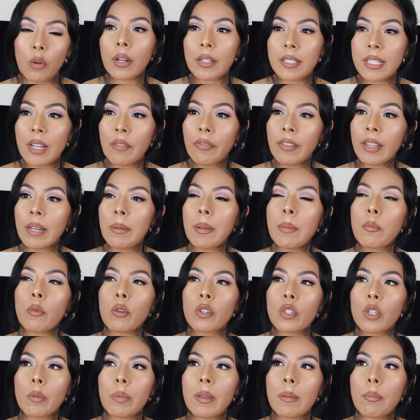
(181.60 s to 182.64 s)
Are definitely gonna be
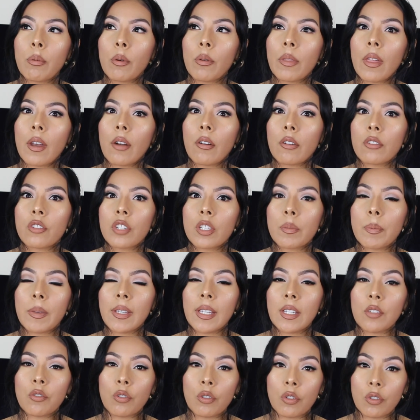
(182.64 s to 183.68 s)
more so people that are just
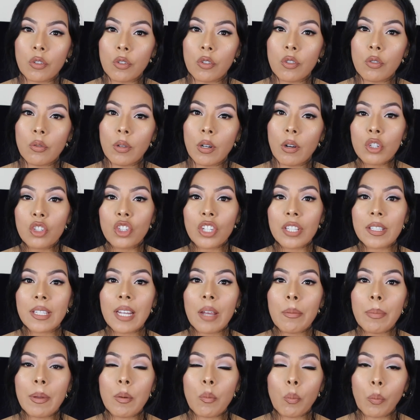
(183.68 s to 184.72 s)
being introduced to it or just
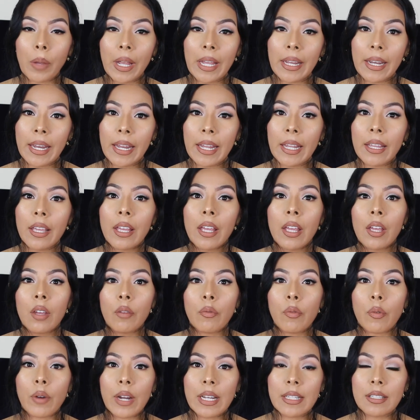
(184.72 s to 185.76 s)
have been waiting
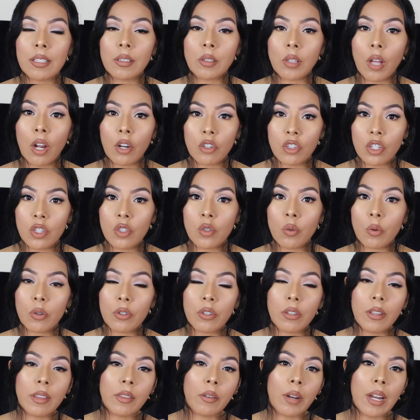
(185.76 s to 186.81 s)
for it to launch in store
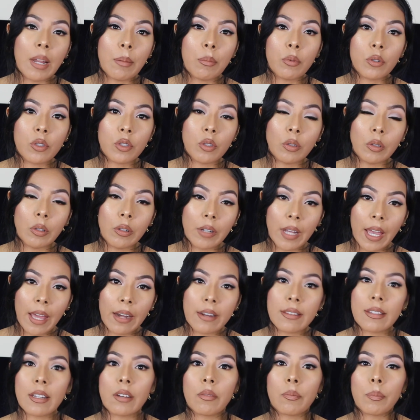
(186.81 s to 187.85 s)
so that they're able to look at
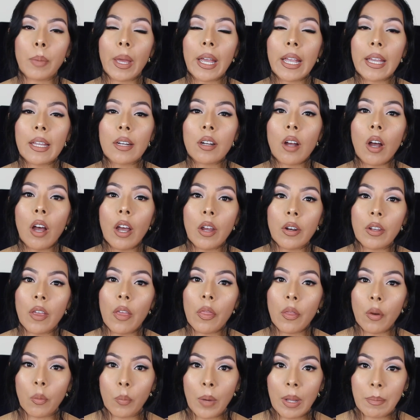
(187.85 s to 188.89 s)
instead of buy it on
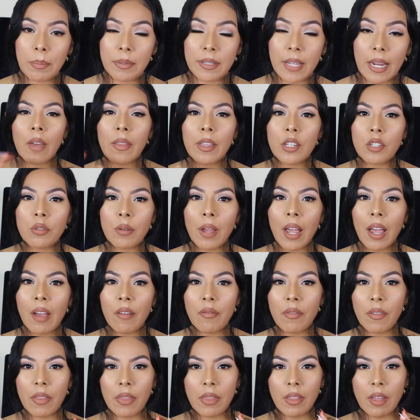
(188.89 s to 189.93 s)
their website. Now they do
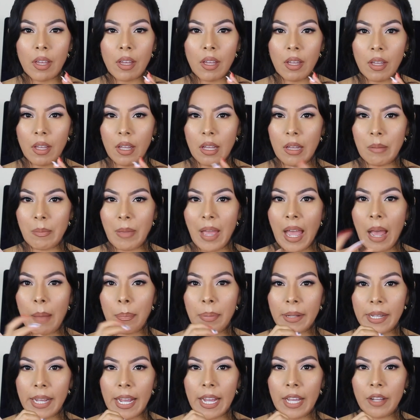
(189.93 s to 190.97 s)
have the um,
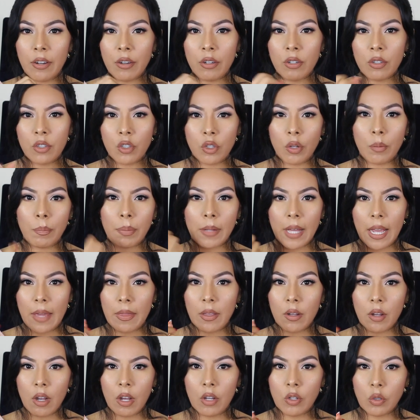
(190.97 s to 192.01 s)
applicator to apply
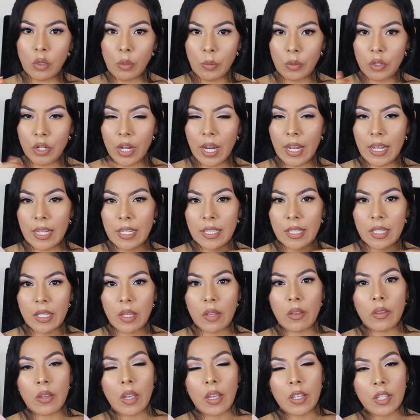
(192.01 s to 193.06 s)
the contour, which is
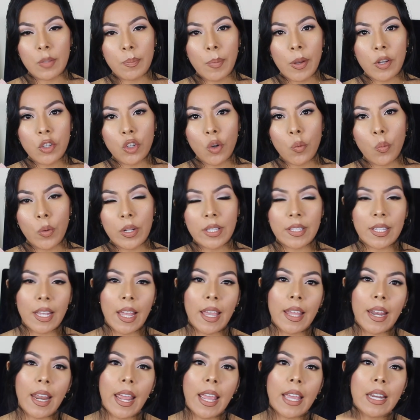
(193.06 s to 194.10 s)
a sponge on one
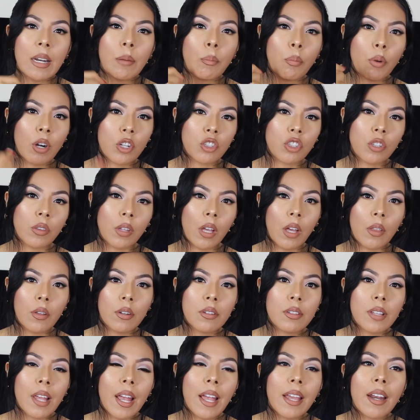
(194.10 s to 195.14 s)
side and a brush on the
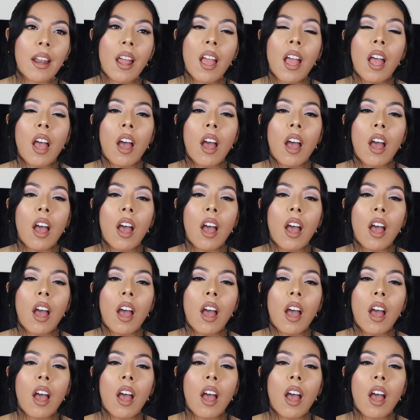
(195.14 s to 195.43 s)
other side.